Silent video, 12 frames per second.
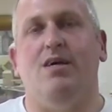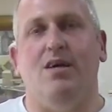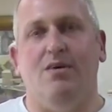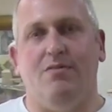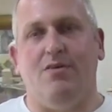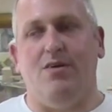
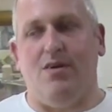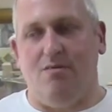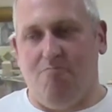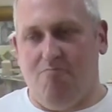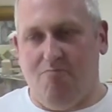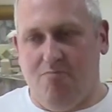I've got
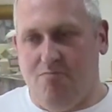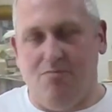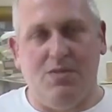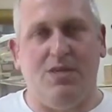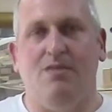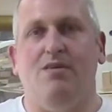
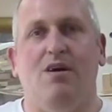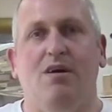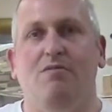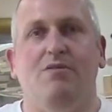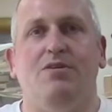over